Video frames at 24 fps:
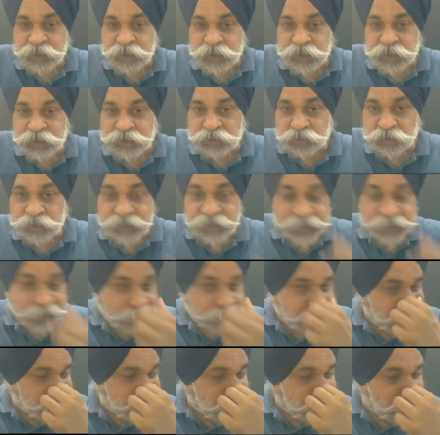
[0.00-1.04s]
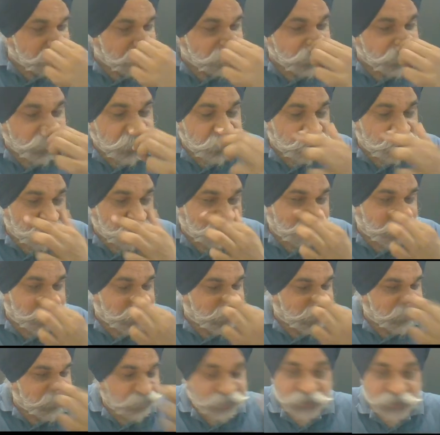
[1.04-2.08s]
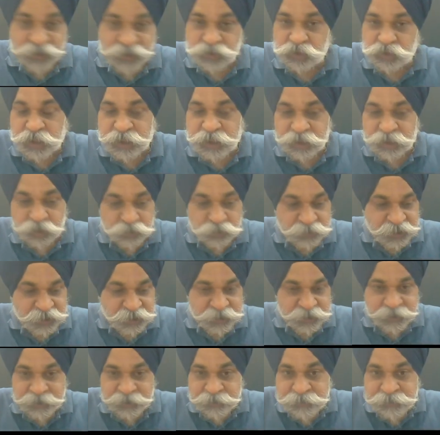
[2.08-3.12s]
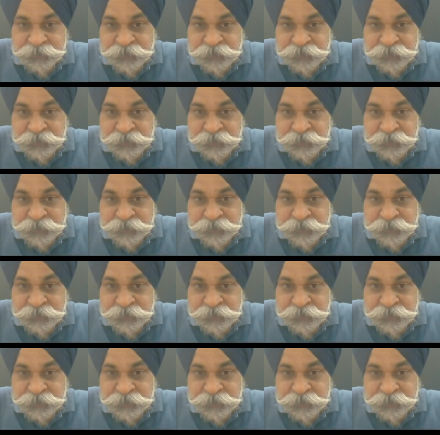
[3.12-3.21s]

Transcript: so the negative charge of it has got omitted.